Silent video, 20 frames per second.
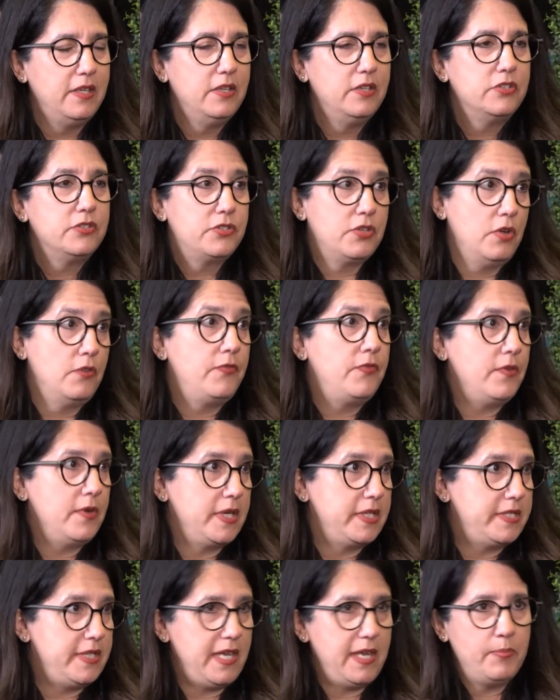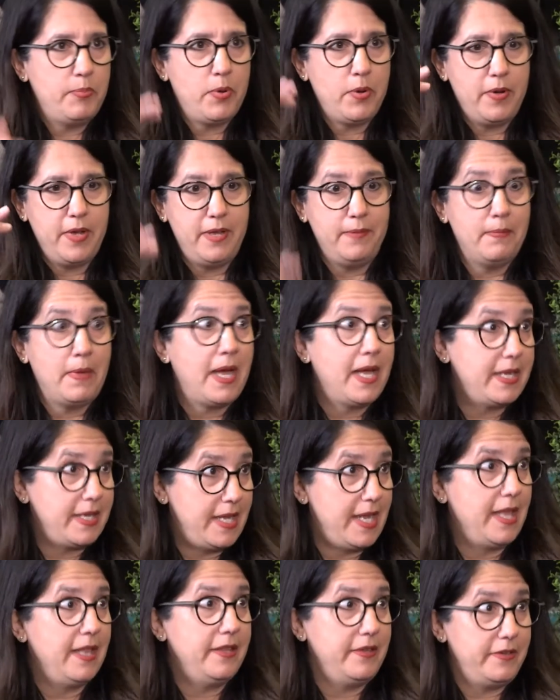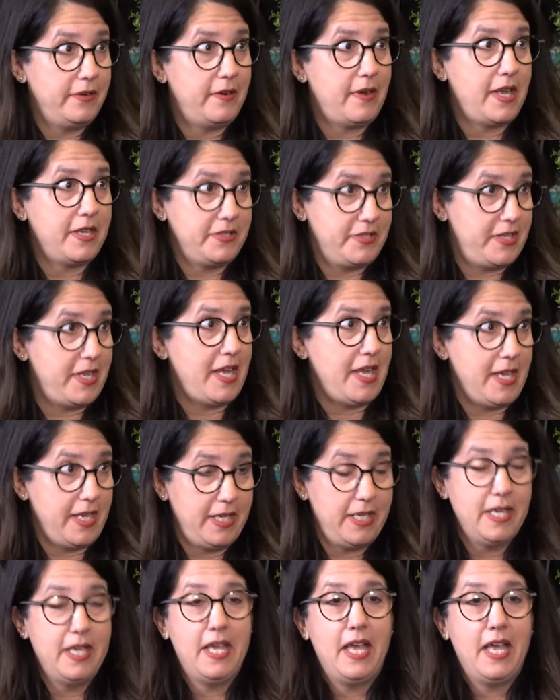So for example, in my calendarized day,